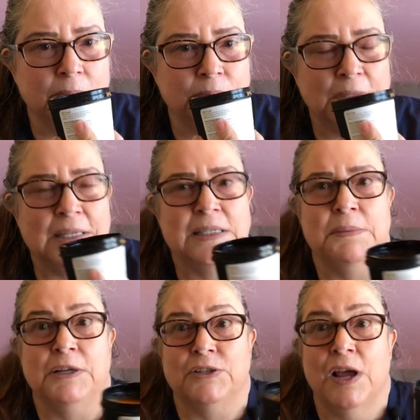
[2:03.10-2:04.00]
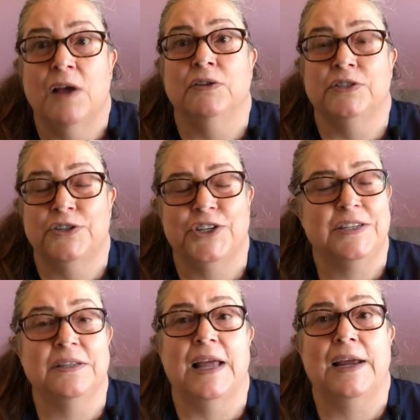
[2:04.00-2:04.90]
it smells
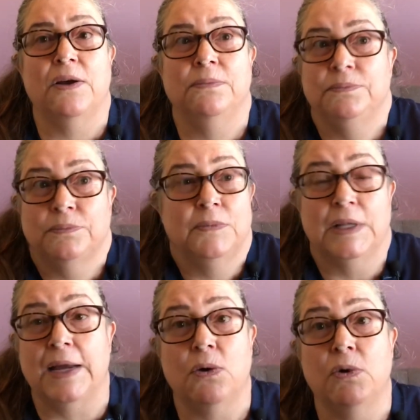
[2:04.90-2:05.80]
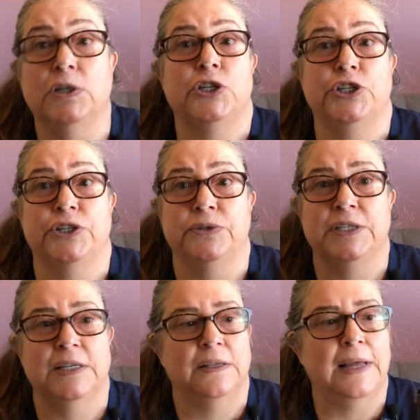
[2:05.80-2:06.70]
just like orange
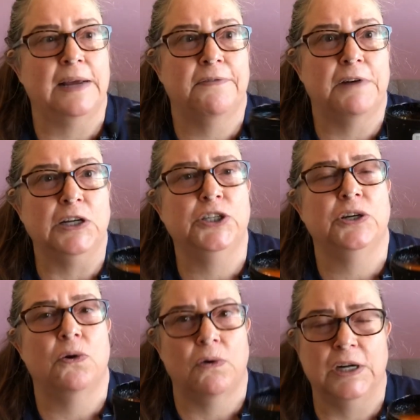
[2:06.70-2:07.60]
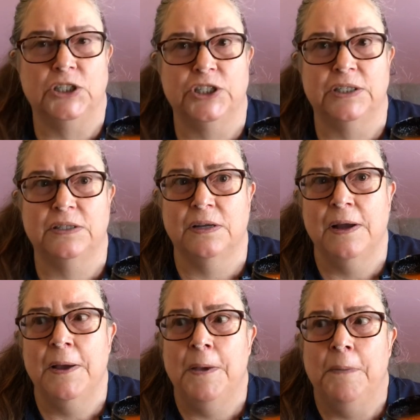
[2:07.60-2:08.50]
juice, like fresh oranges.
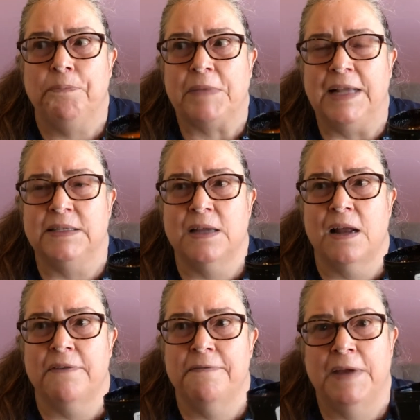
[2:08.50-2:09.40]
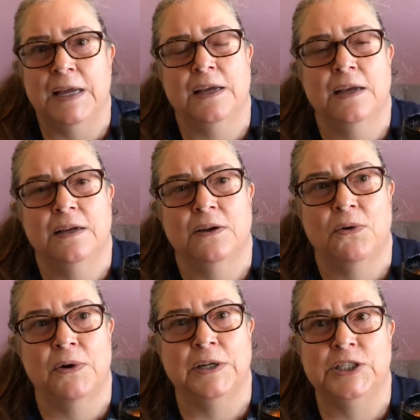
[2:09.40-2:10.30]
It's not a fake
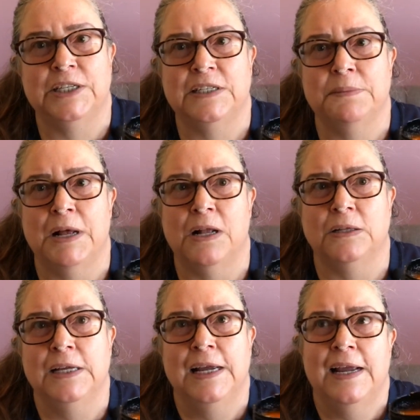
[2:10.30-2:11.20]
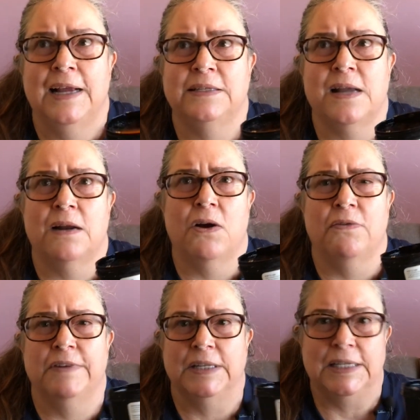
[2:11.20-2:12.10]
orangey smell. It's not
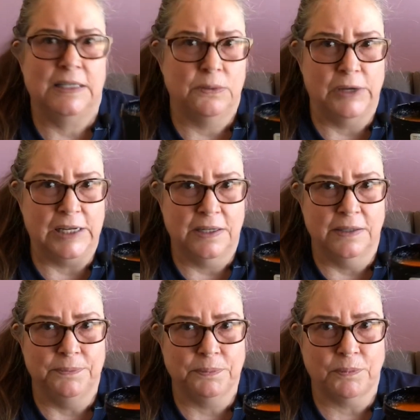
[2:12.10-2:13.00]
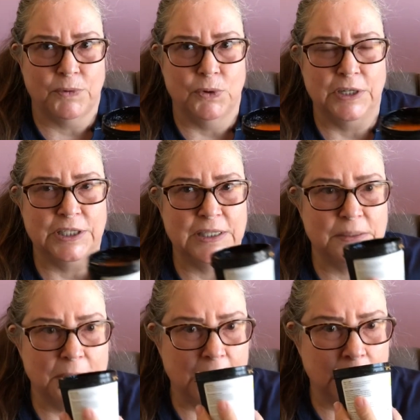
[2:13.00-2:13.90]
overly sweet orangey
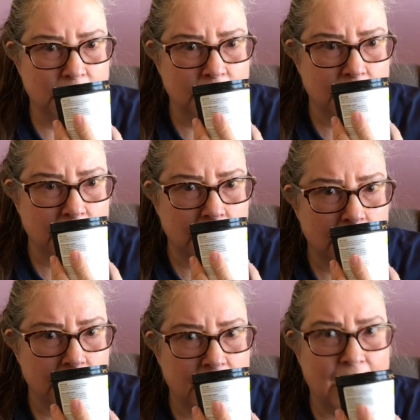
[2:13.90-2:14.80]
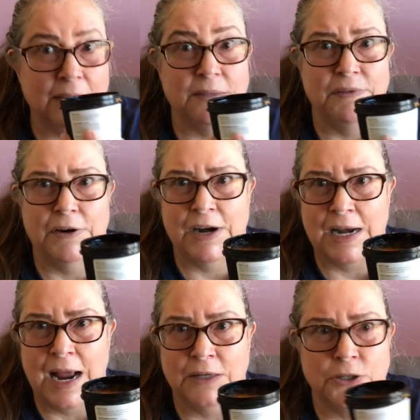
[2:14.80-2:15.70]
smell. It's very
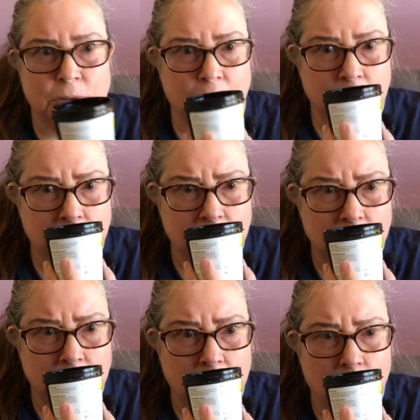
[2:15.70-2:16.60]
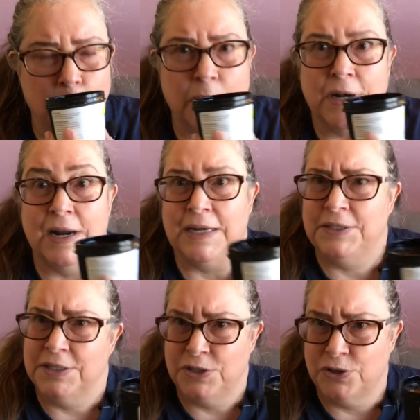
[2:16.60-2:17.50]
natural, but
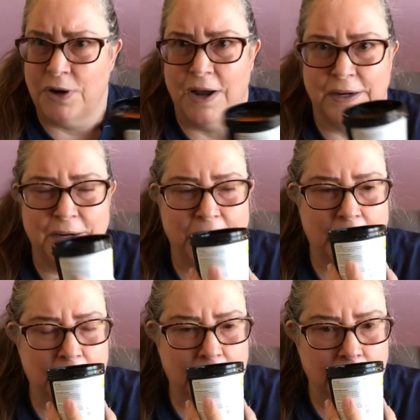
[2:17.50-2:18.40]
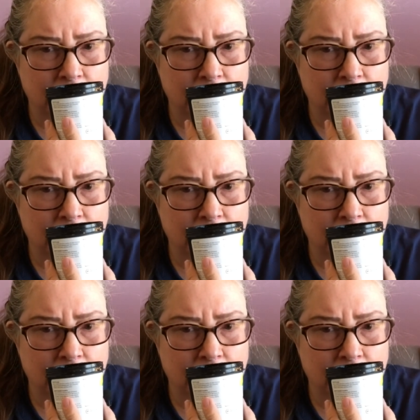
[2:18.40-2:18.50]
nice and strong, you know what I mean?